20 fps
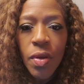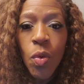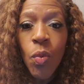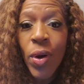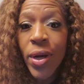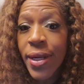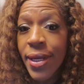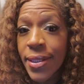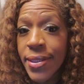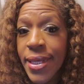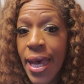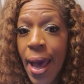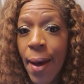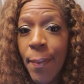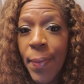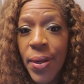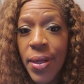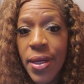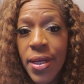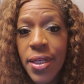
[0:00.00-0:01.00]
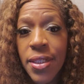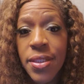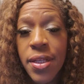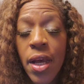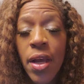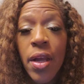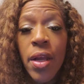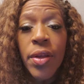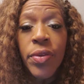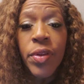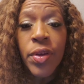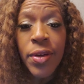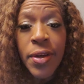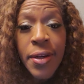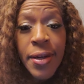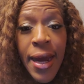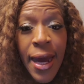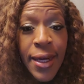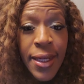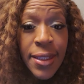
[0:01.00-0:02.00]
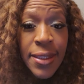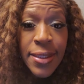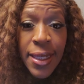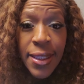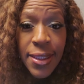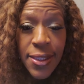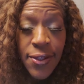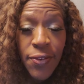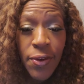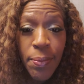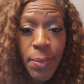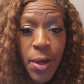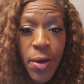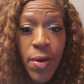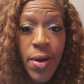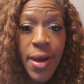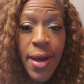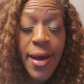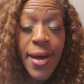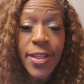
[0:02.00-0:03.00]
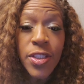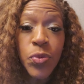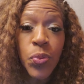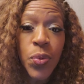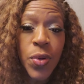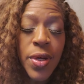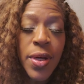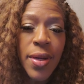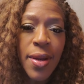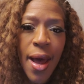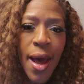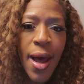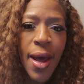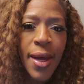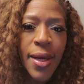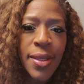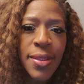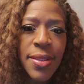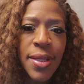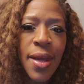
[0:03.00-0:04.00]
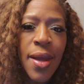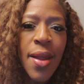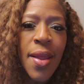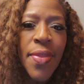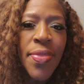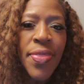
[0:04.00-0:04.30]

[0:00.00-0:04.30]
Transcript: what has happened is the United States of America has realized